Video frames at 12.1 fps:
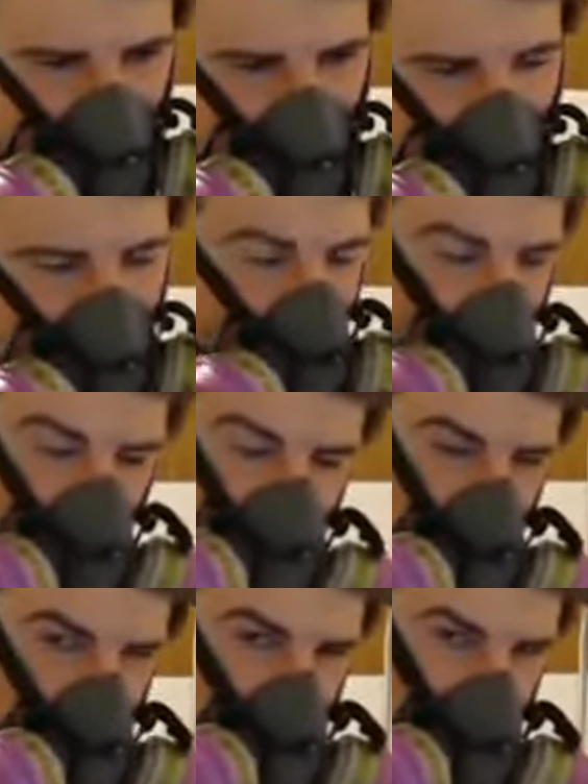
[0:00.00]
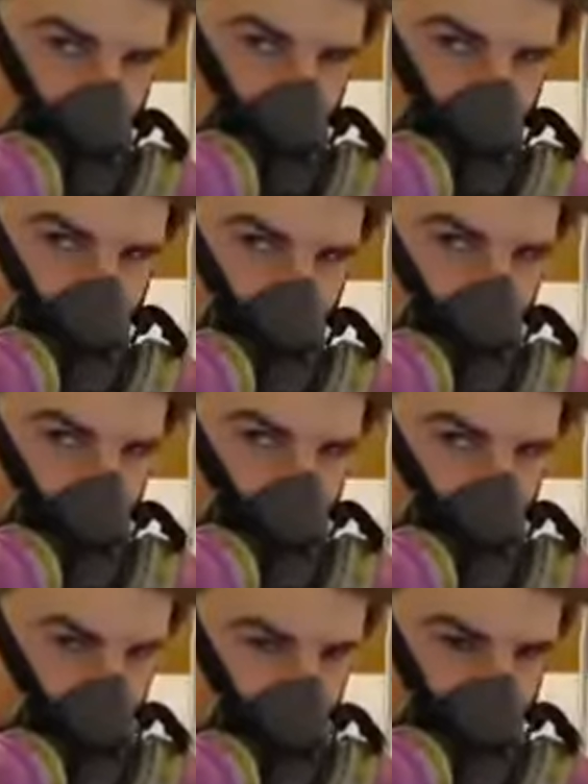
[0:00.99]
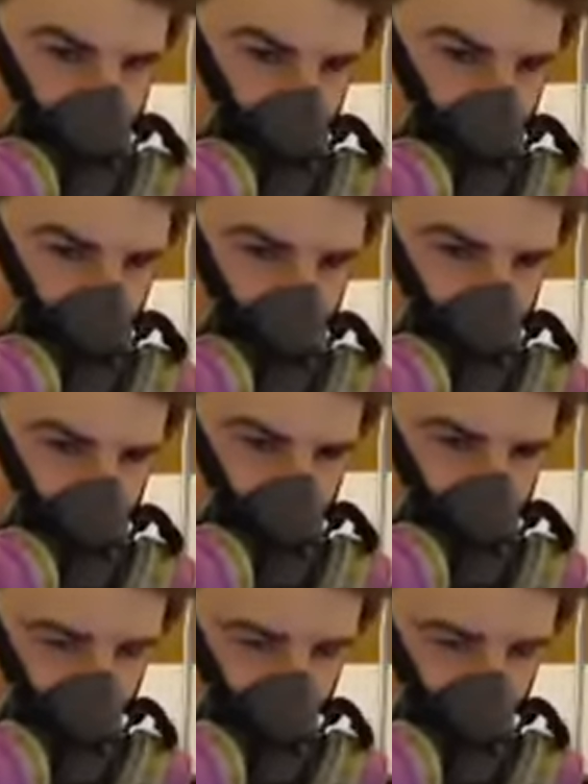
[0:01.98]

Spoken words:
I have a whole spiel about why I don't like